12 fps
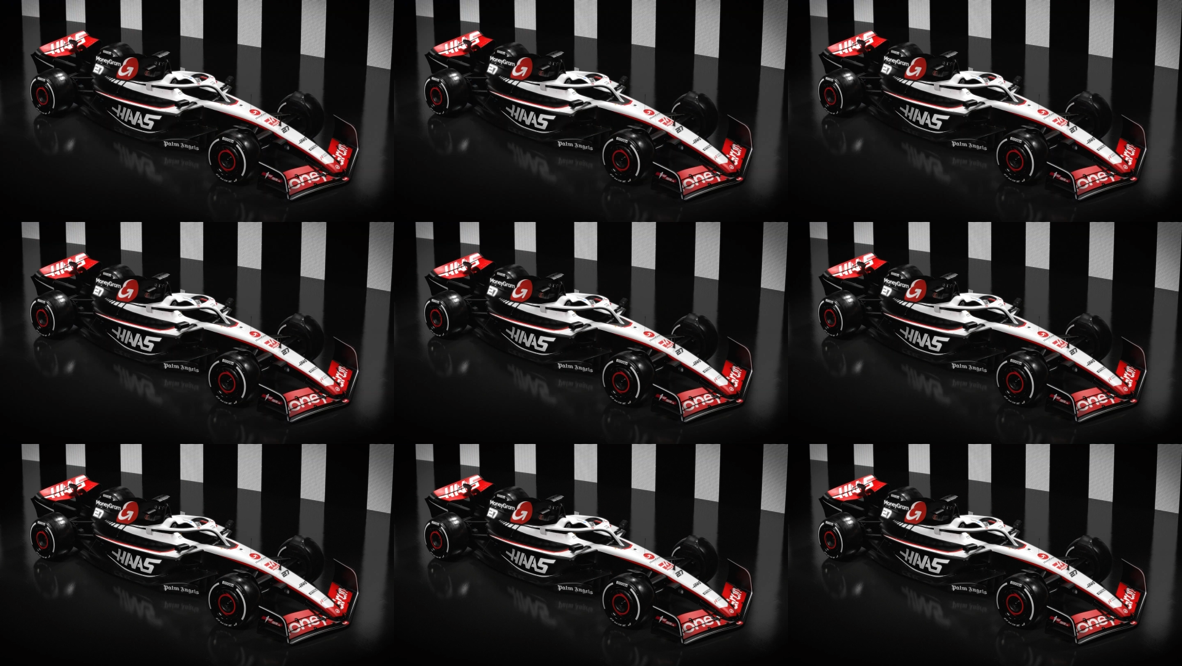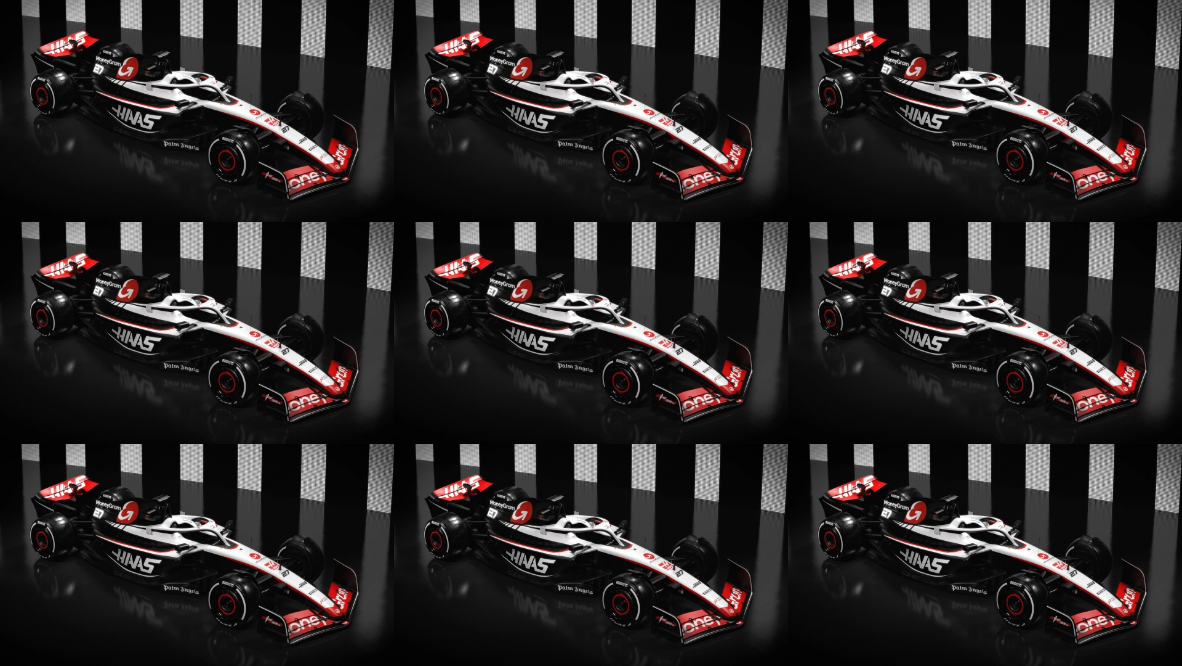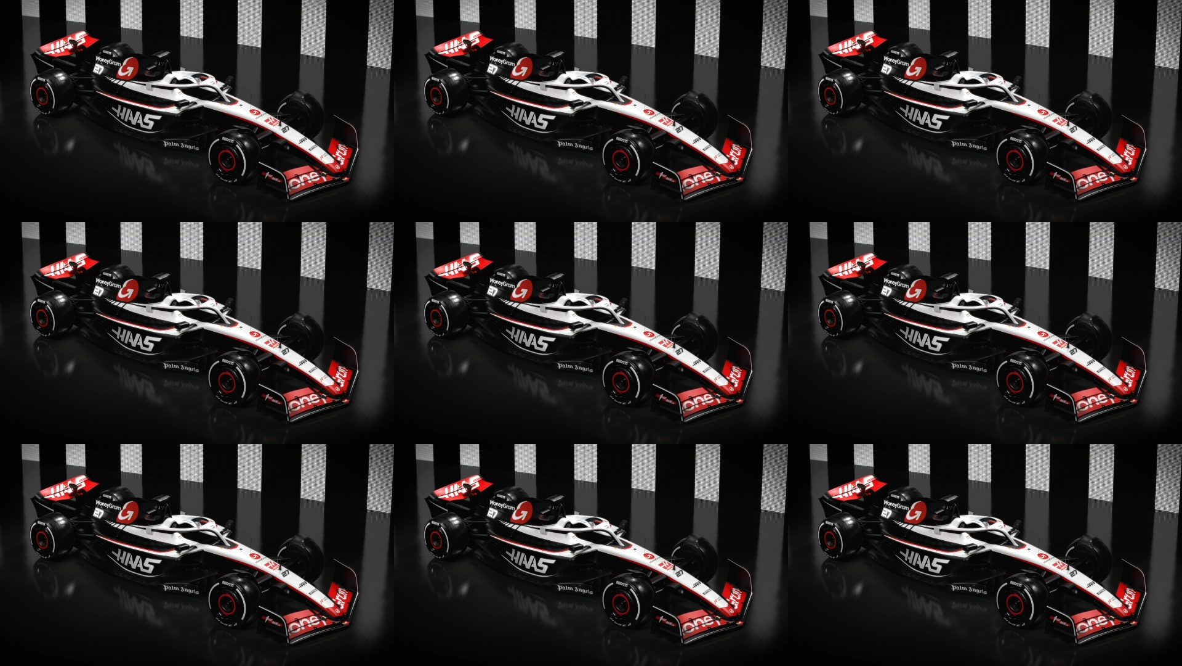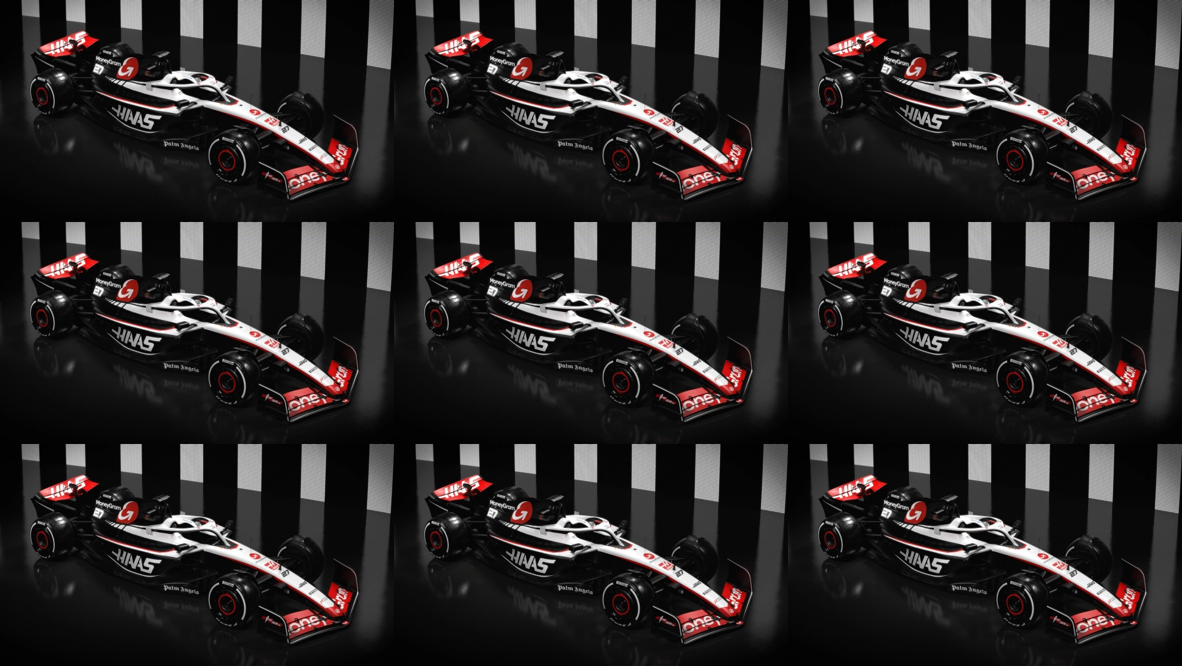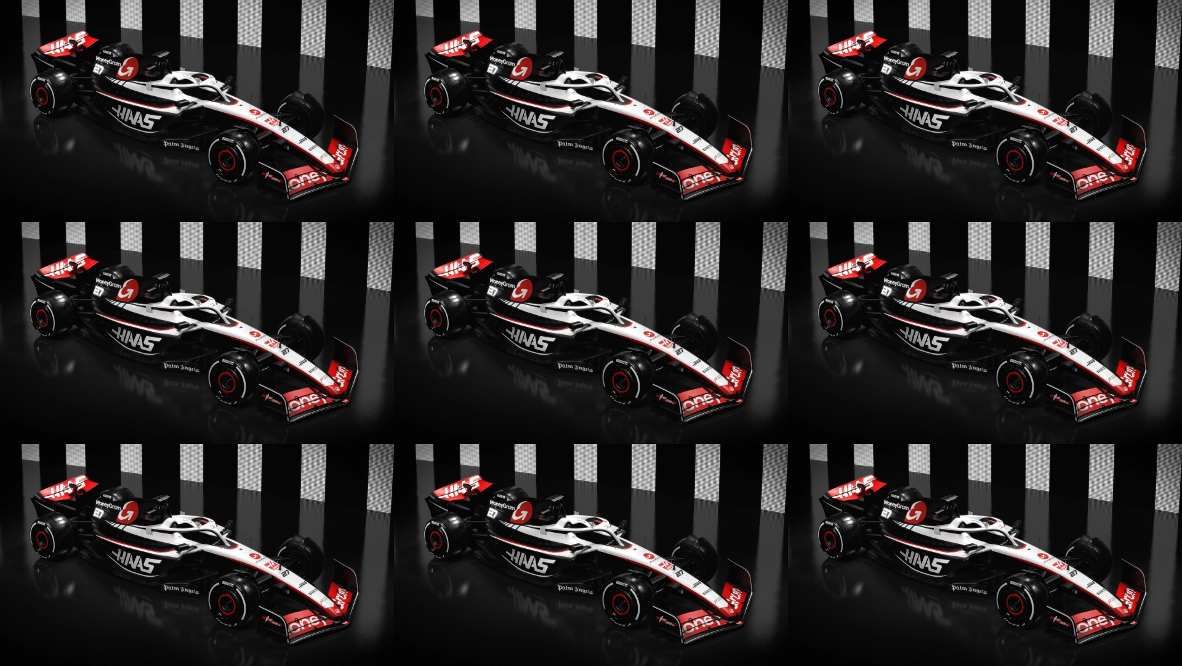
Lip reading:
Nobody's mouth can be seen.